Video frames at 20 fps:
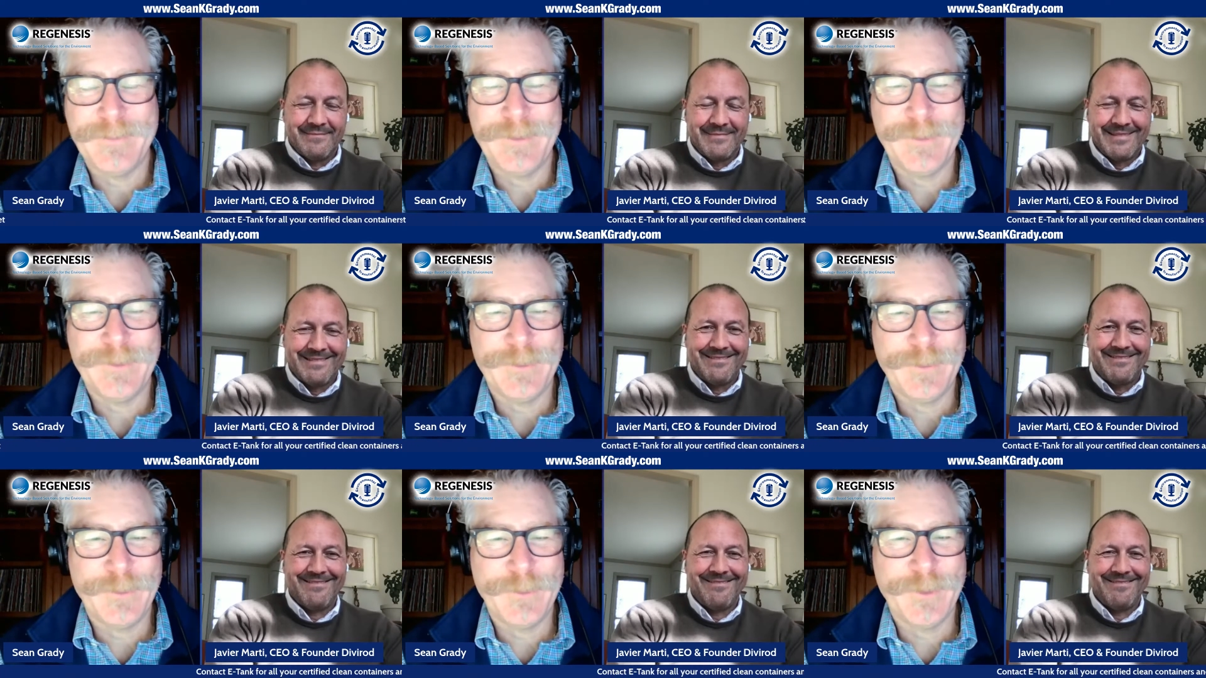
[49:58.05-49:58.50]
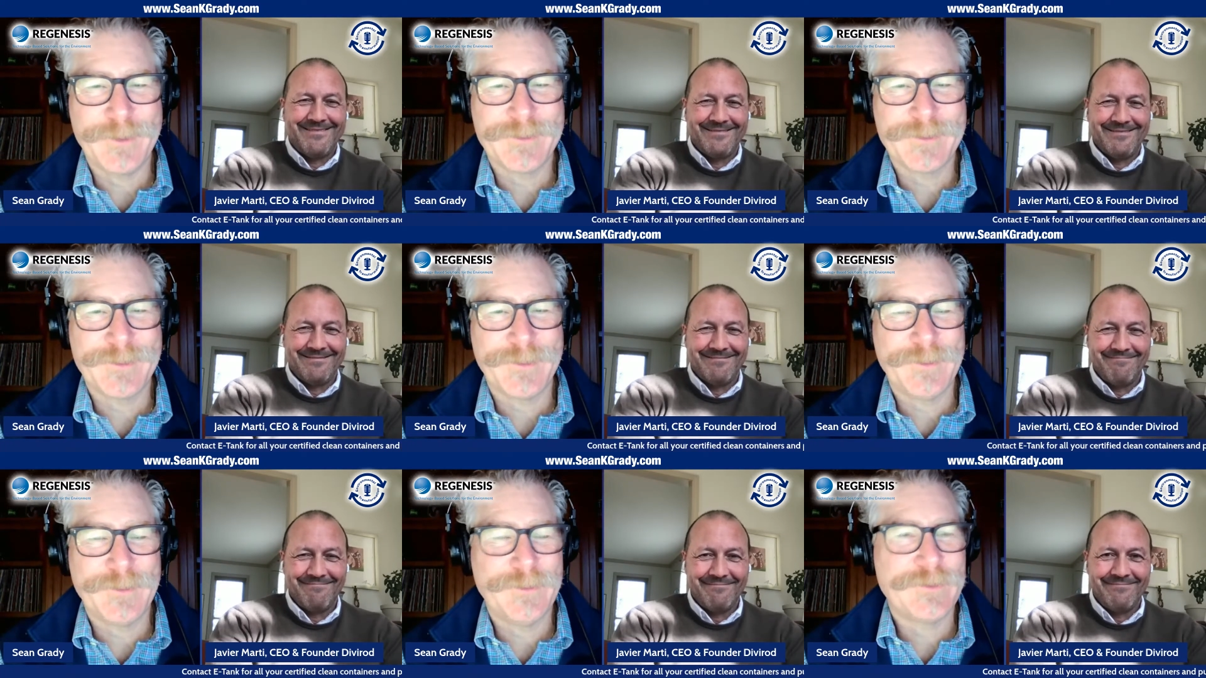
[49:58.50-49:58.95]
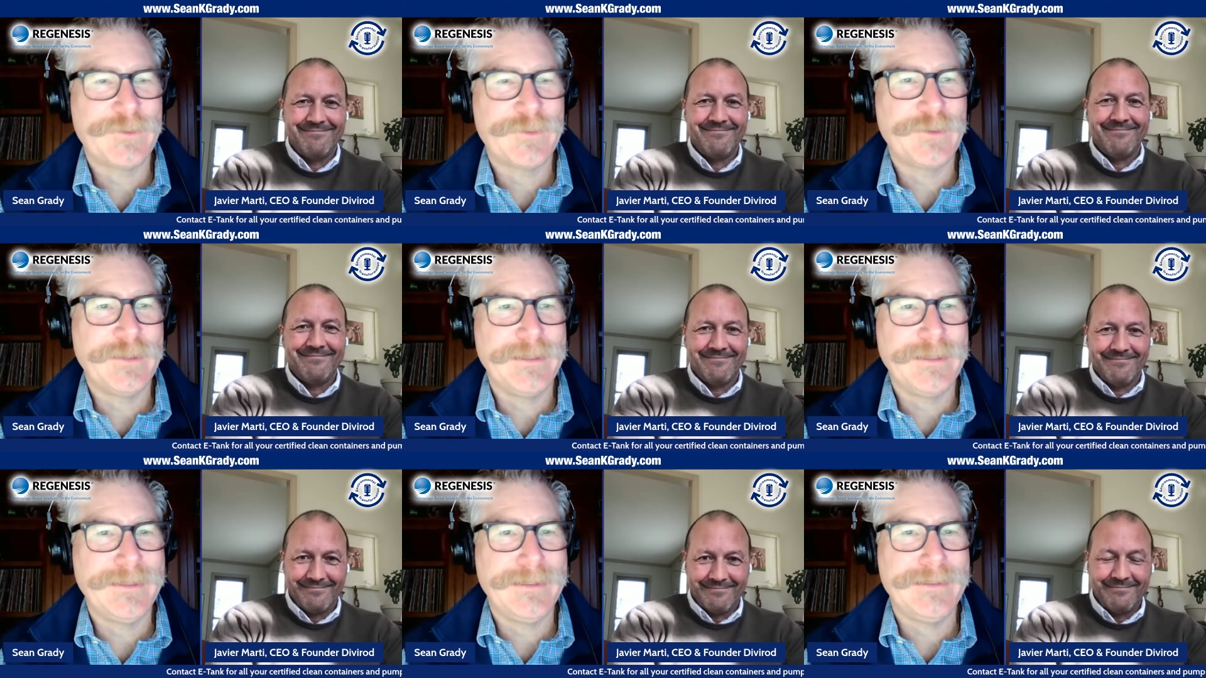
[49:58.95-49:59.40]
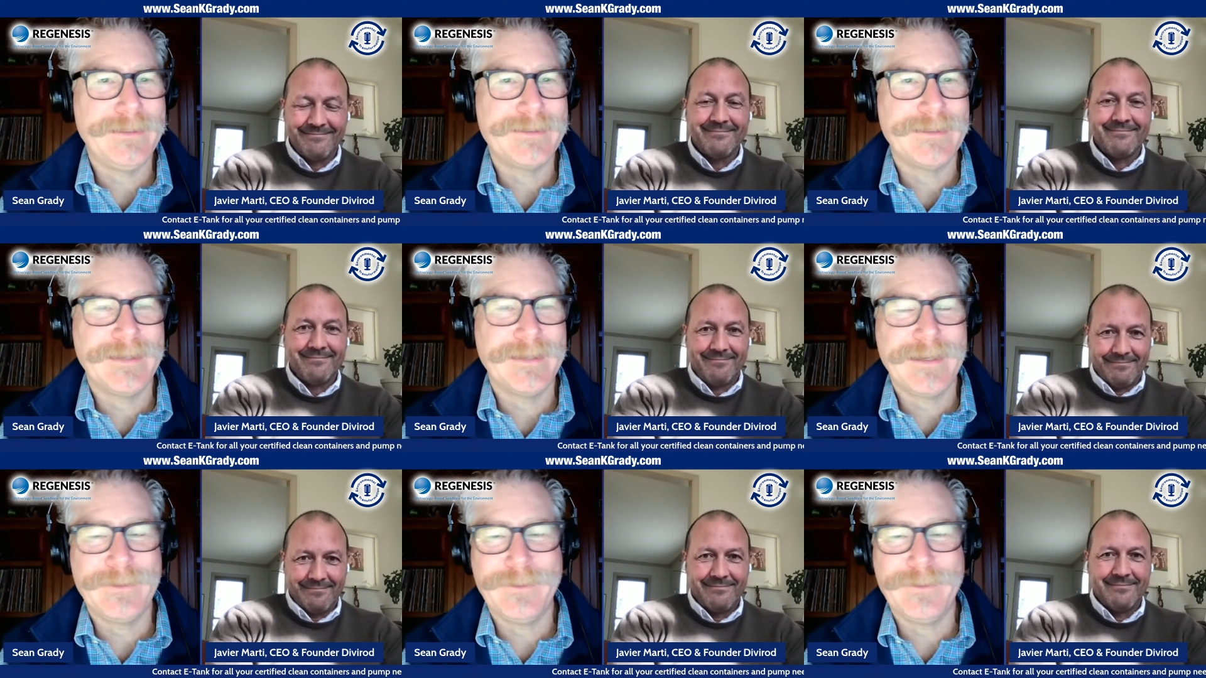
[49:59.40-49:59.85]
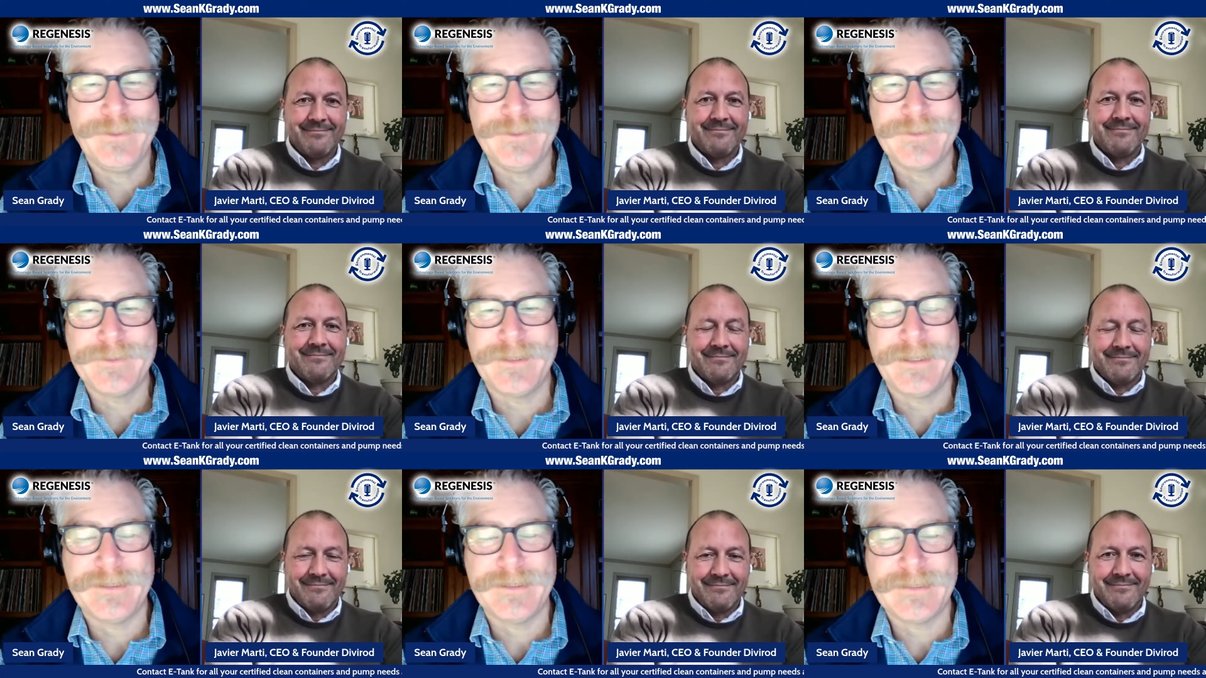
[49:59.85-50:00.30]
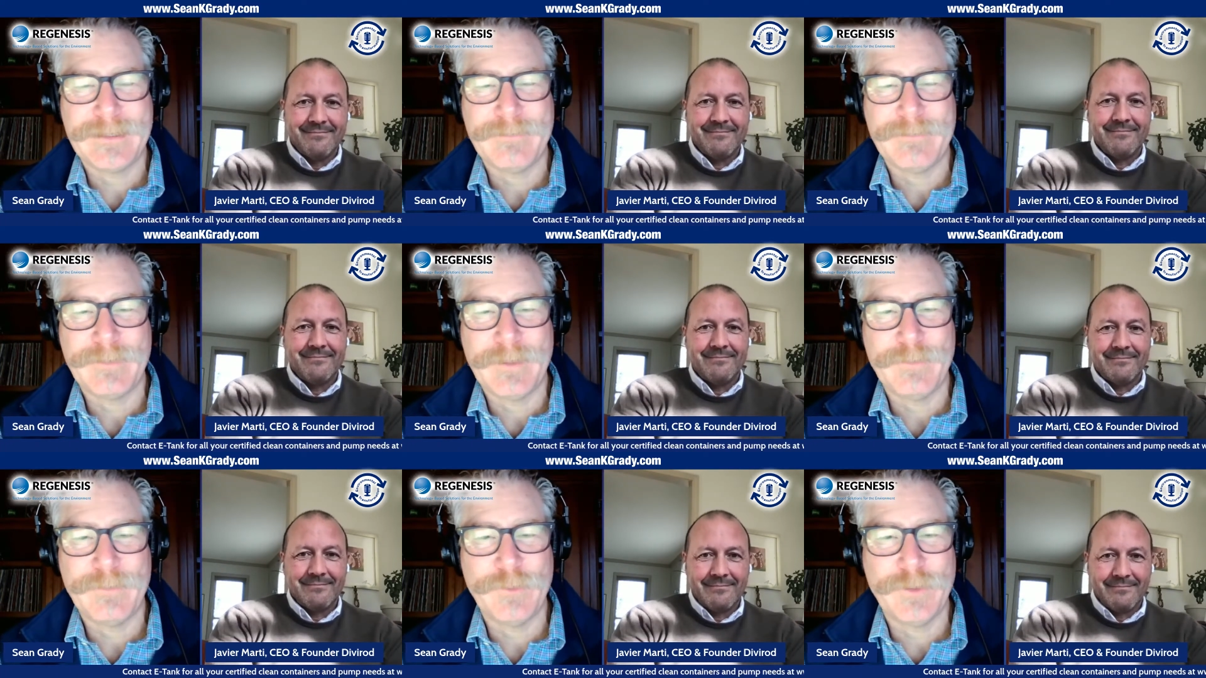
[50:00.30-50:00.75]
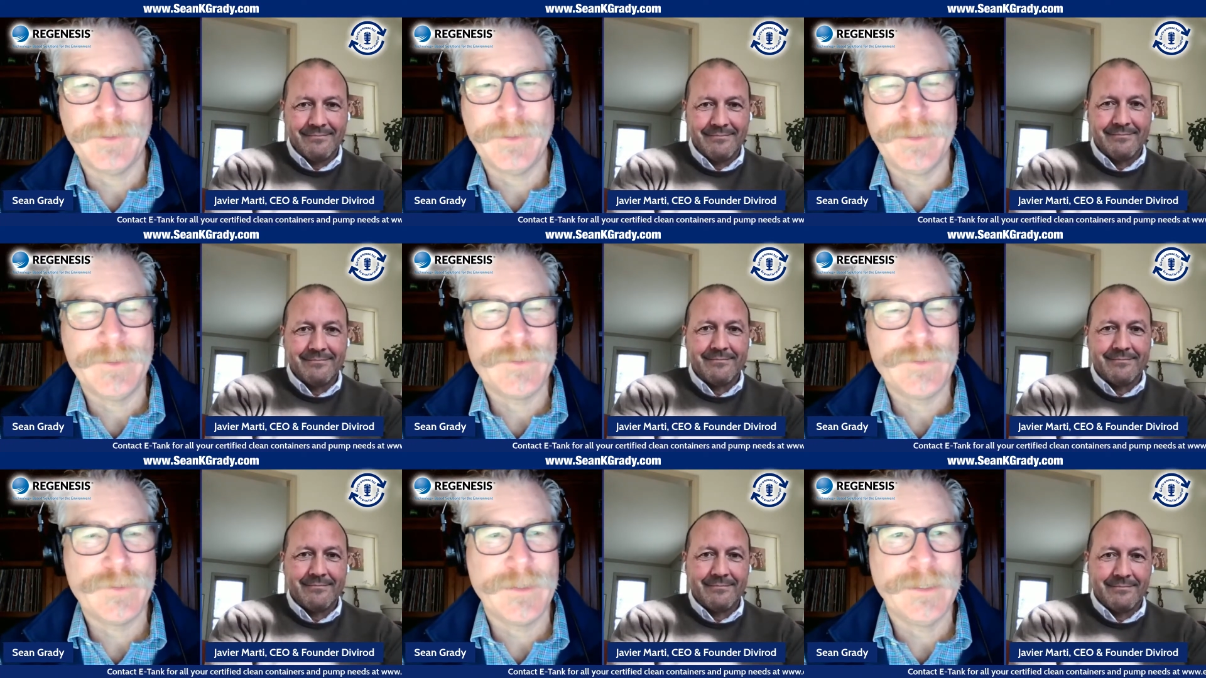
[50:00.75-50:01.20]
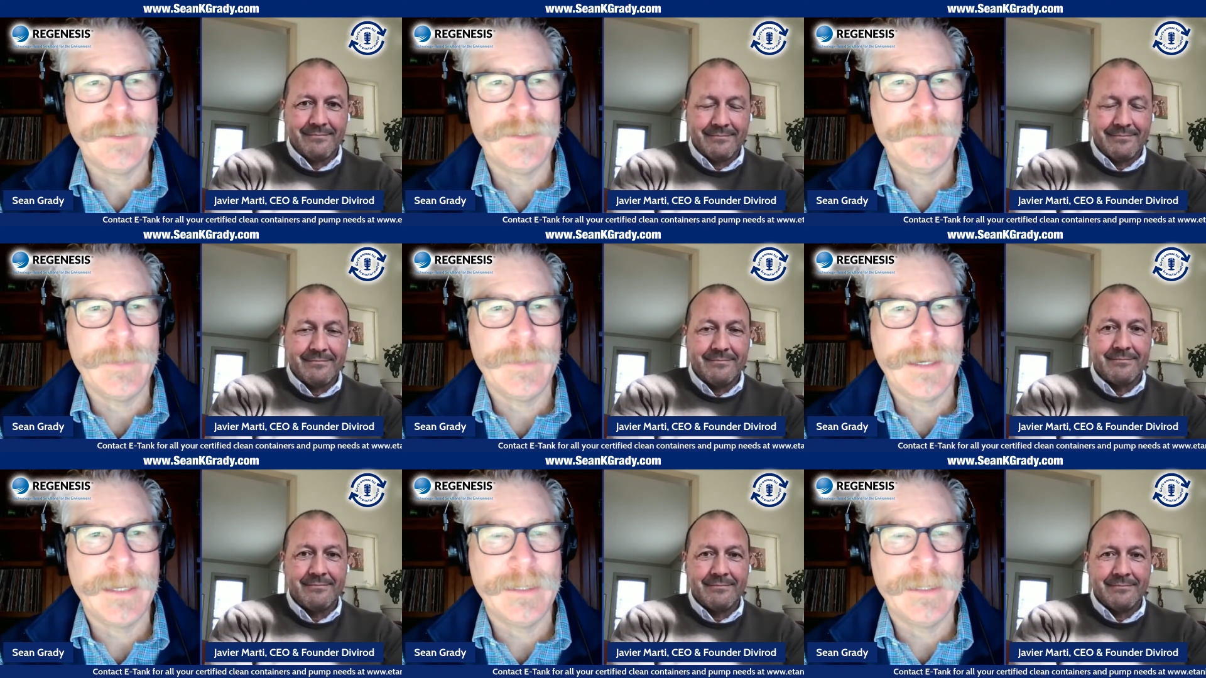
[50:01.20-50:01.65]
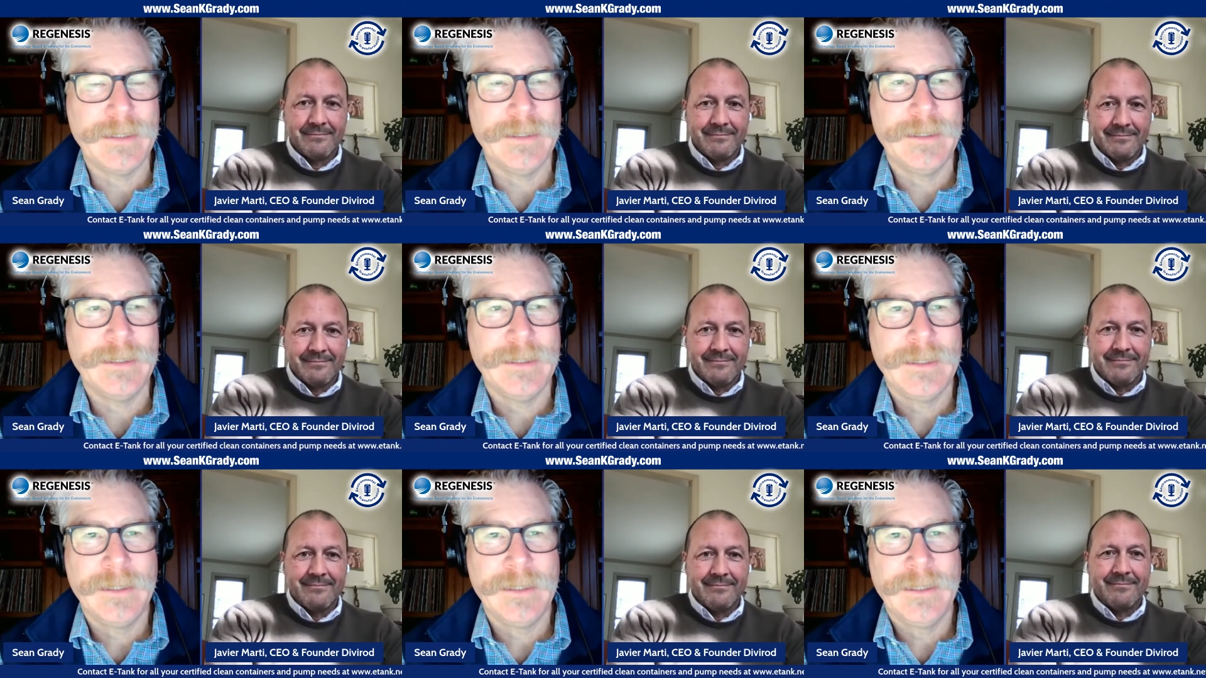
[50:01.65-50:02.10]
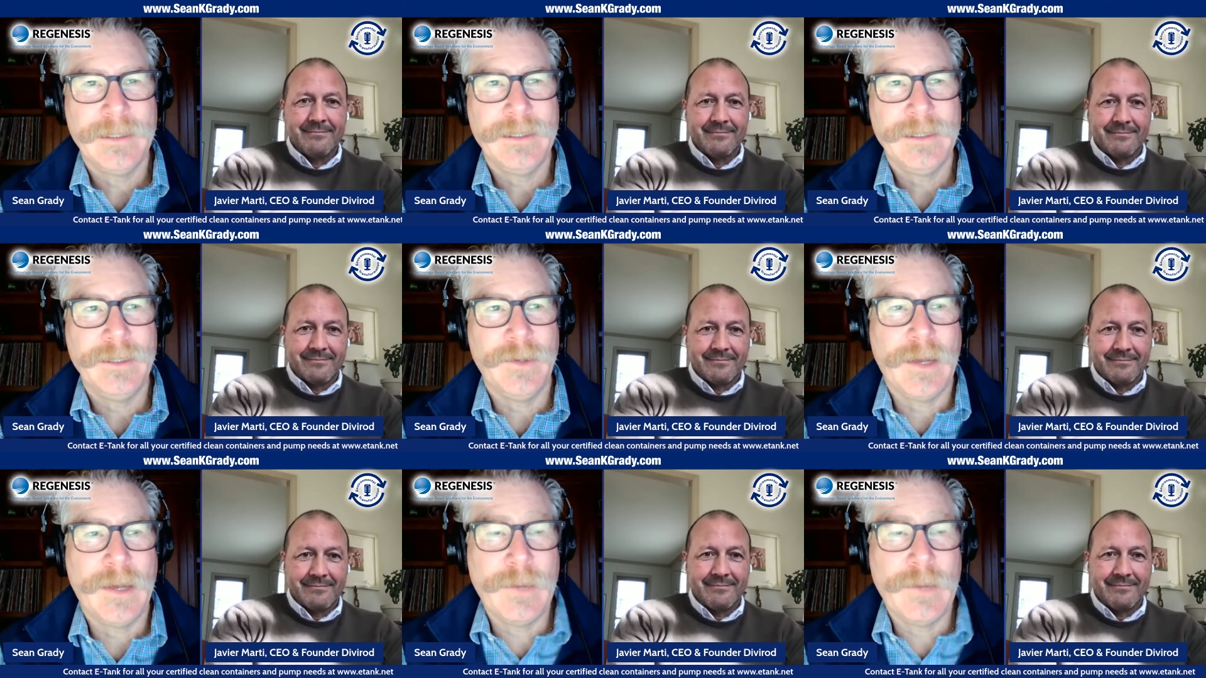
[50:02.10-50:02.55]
Speaker 1: you know, looks on your screens and how you're using it, because I'm I'm really intrigued about it. You know,